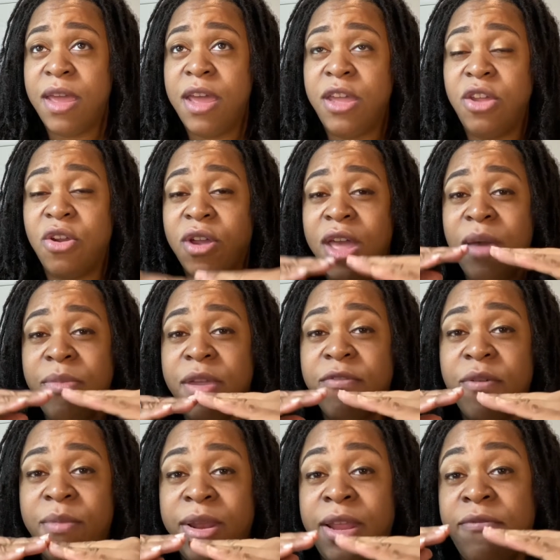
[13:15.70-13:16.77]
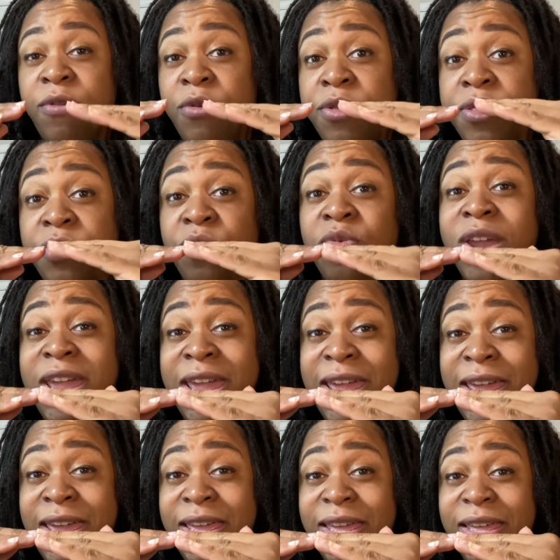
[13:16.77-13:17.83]
you're coming from a level
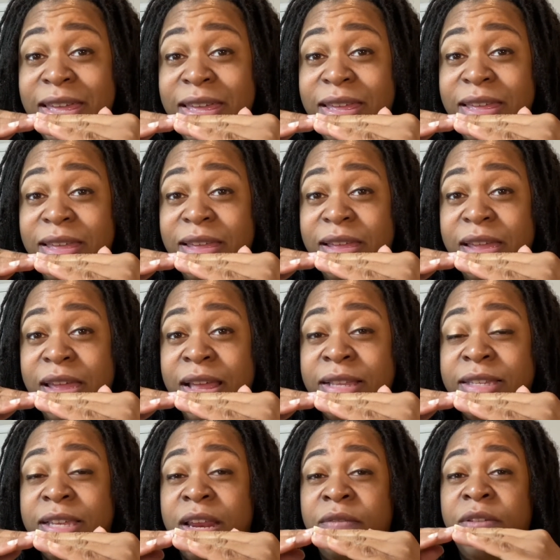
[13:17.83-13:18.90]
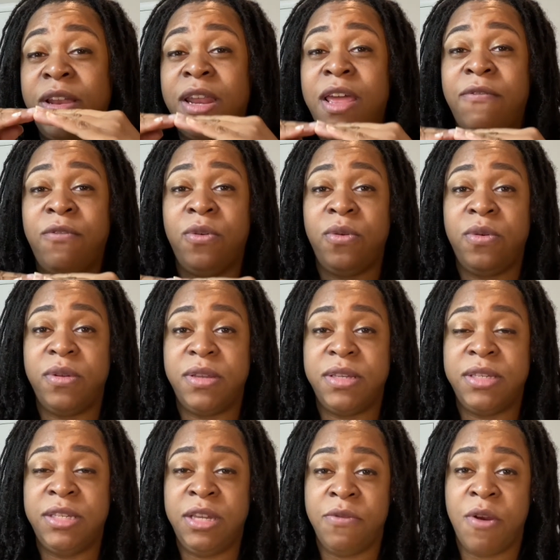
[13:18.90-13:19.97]
3 instead of a level
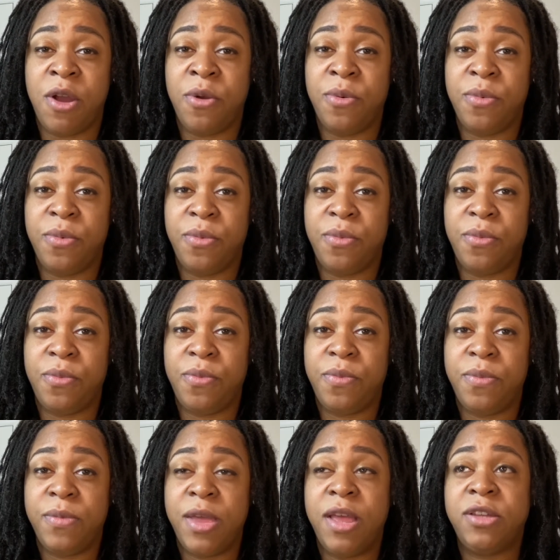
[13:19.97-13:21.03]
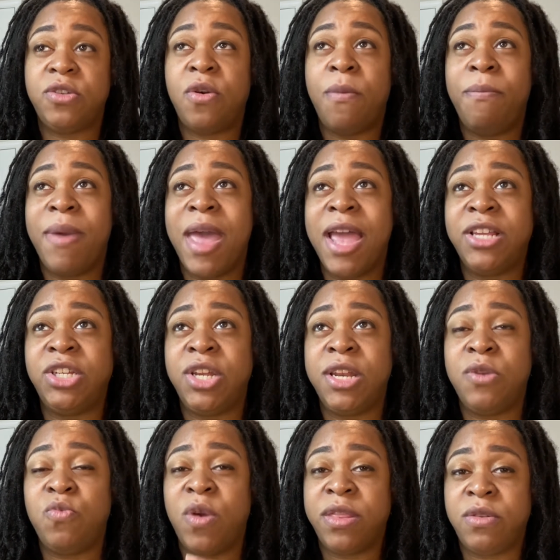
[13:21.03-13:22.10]
0. So
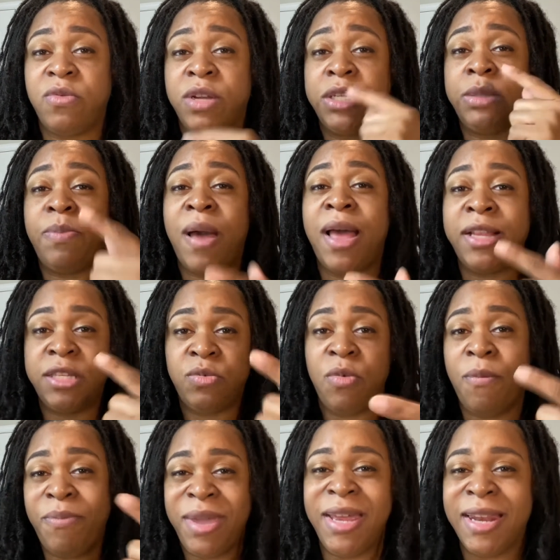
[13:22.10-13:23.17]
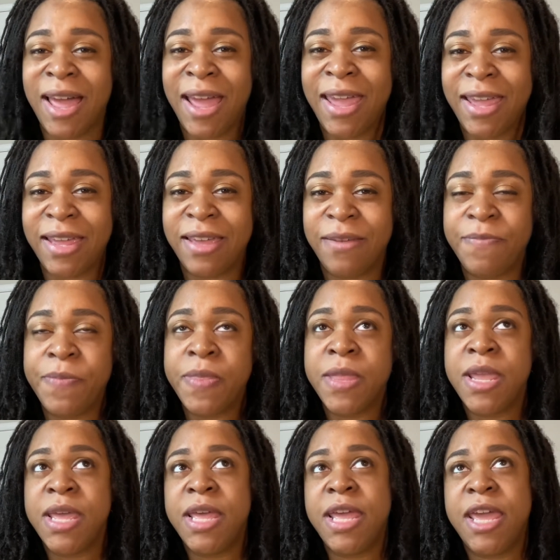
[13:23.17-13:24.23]
imagine what the response will be like
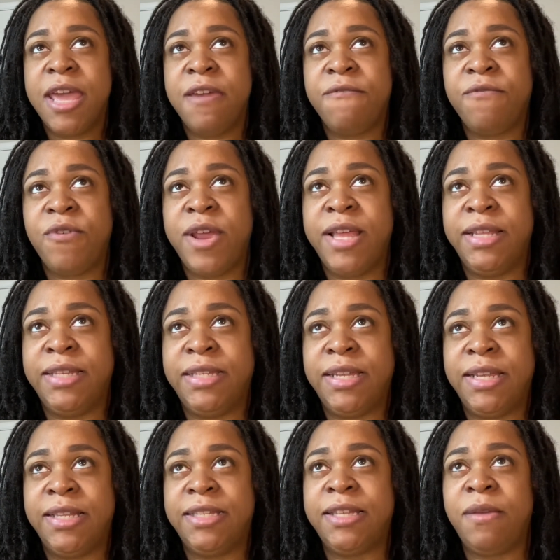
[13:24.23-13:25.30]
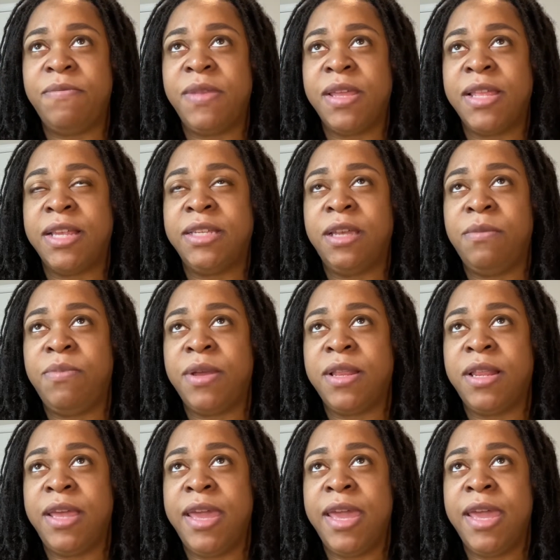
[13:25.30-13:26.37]
if, for instance, something that
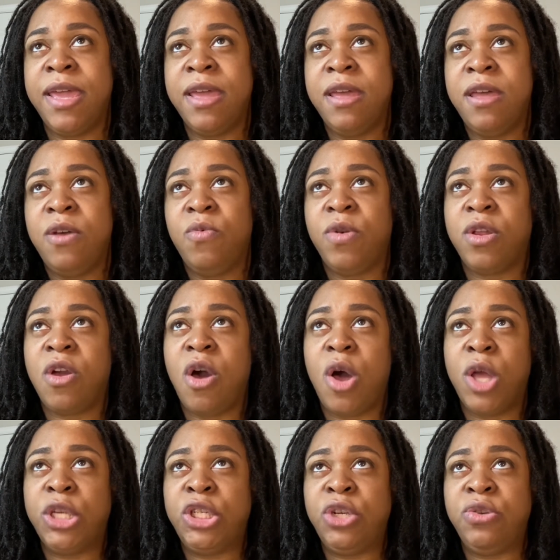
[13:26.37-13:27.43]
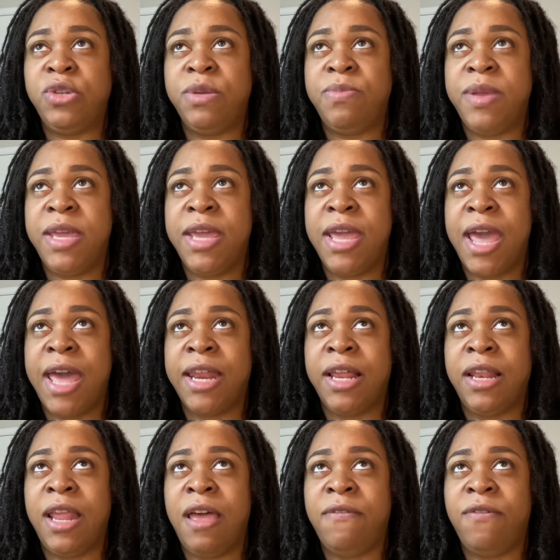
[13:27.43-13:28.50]
typically would cause you to be at a
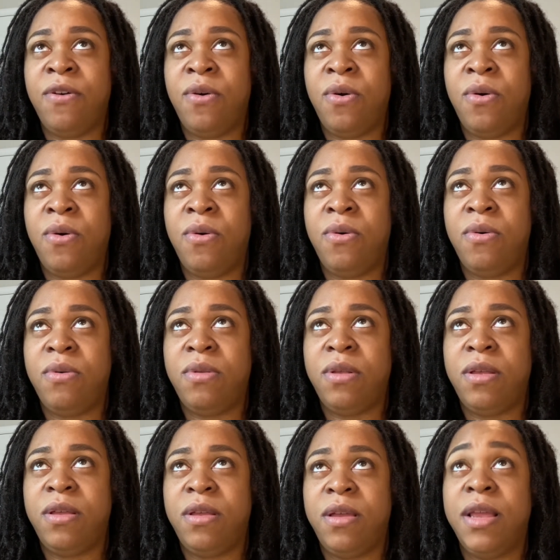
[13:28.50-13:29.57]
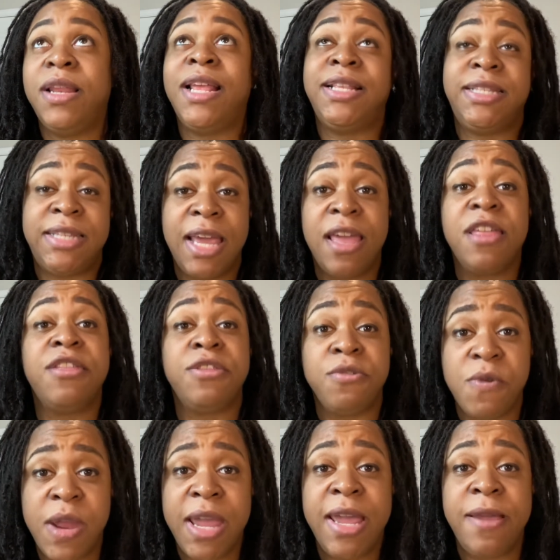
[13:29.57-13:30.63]
level, let's say
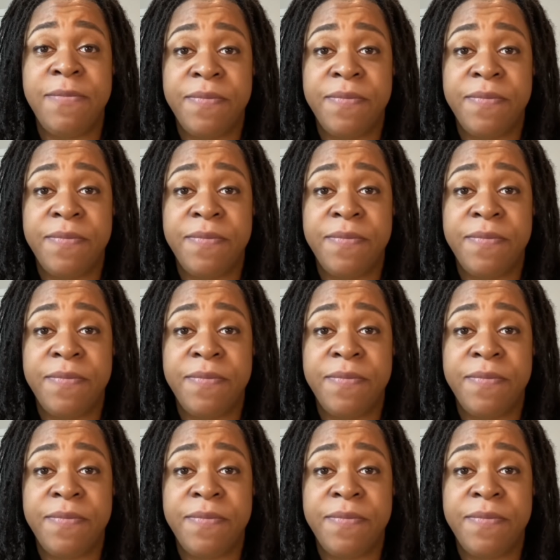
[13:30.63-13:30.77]
3